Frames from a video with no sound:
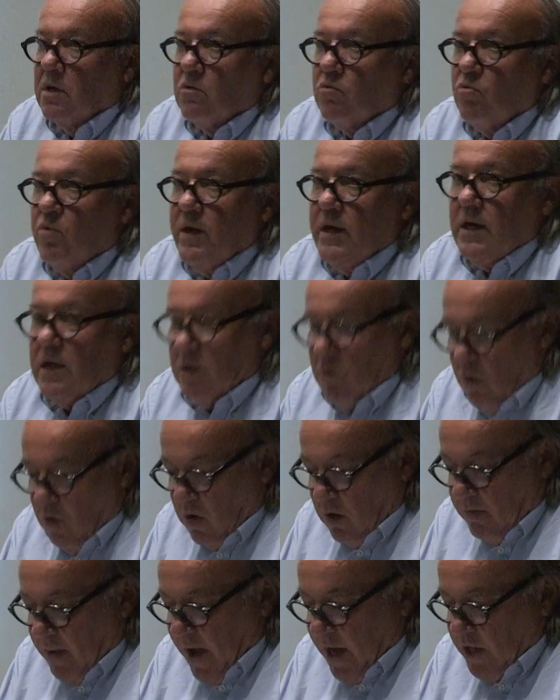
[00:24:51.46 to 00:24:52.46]
real
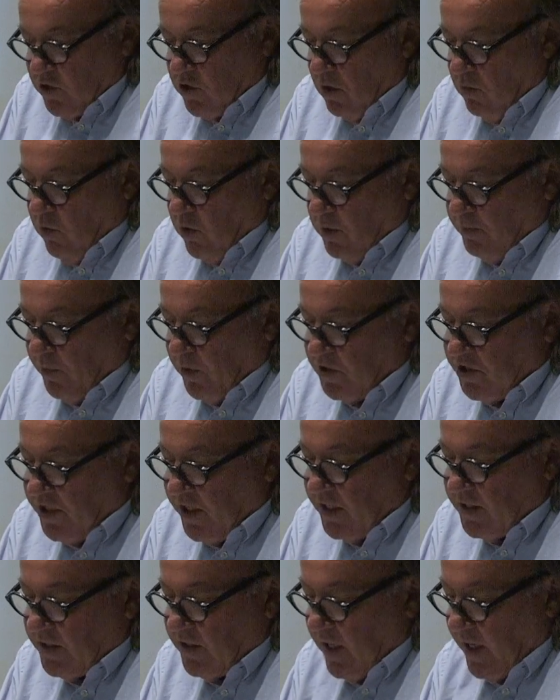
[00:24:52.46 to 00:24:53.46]
or imagined, would
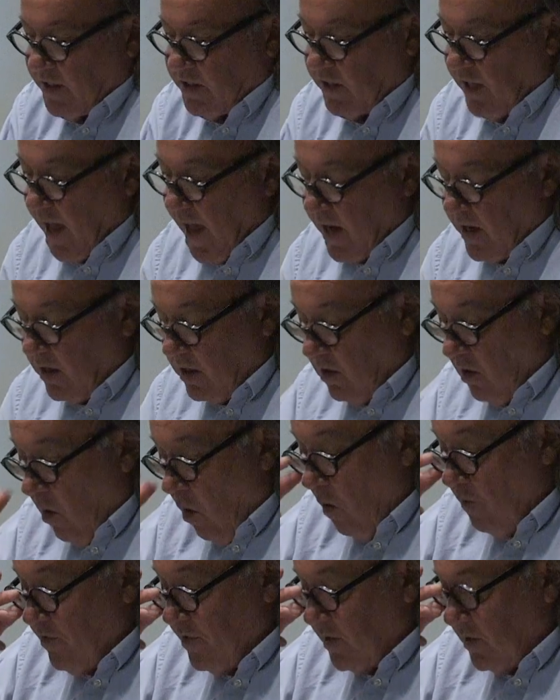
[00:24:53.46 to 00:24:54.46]
persist as Canada
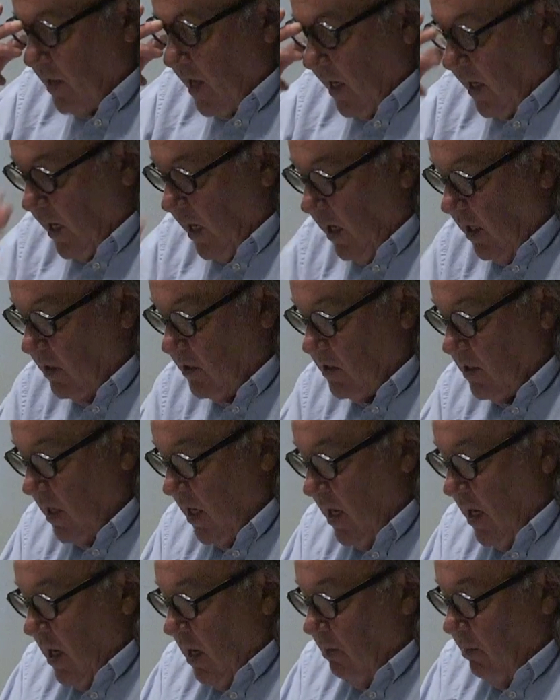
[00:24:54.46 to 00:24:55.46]
over the decades
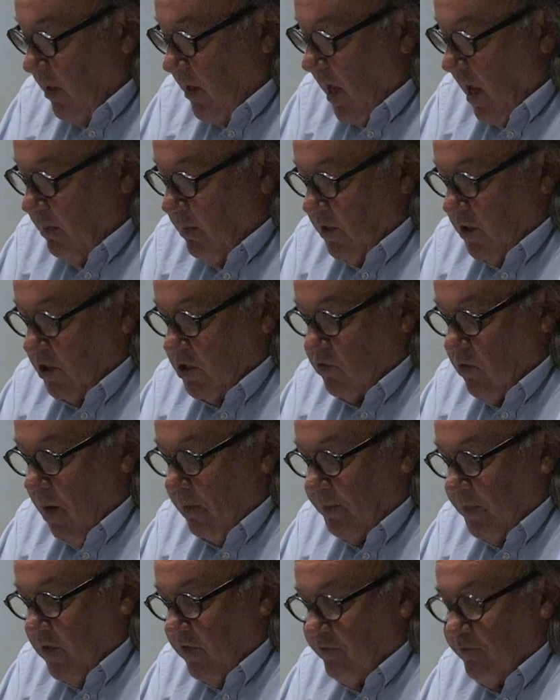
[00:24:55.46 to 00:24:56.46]
became a
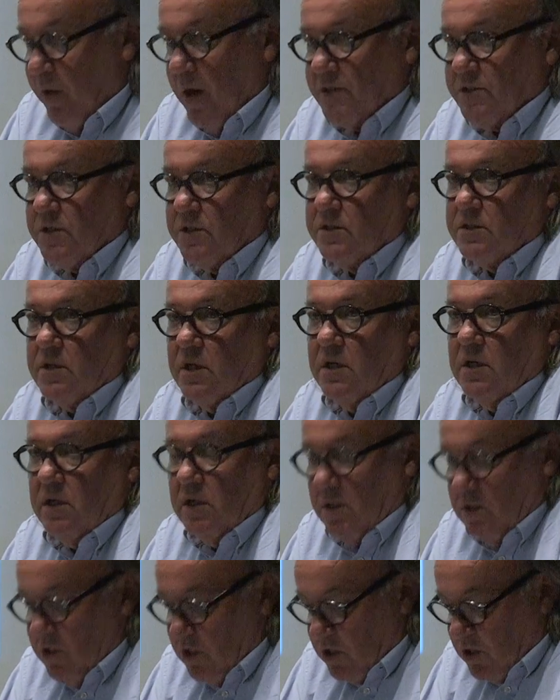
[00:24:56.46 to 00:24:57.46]
disruptive presence in
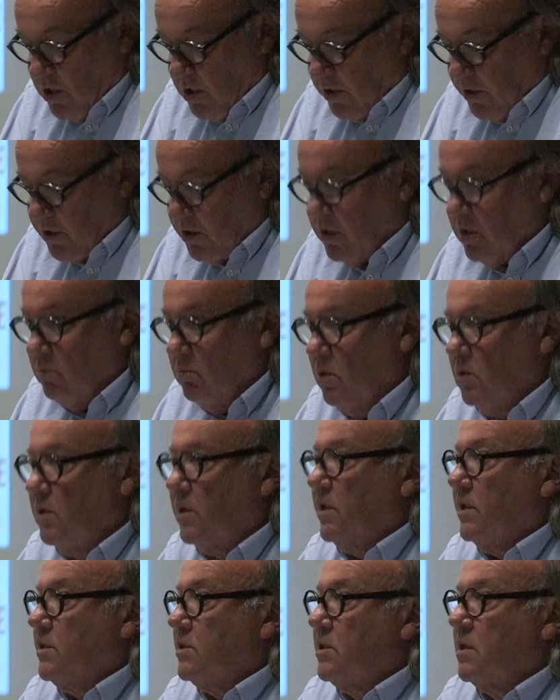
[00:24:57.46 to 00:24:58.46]
Indigenous
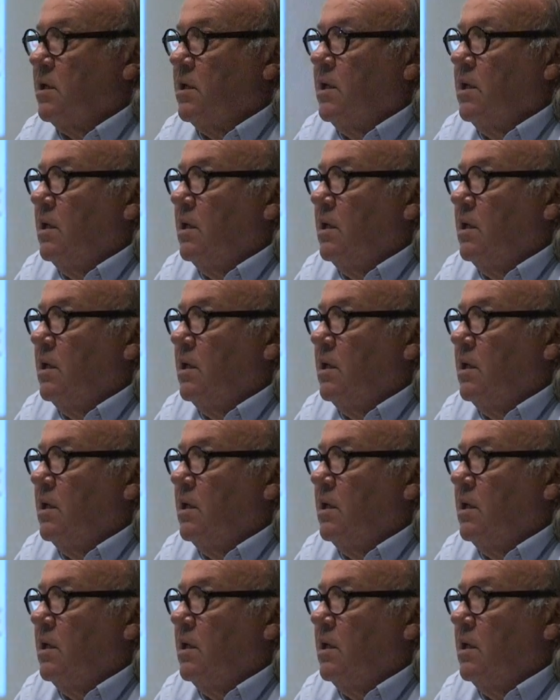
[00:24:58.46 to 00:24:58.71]
communities.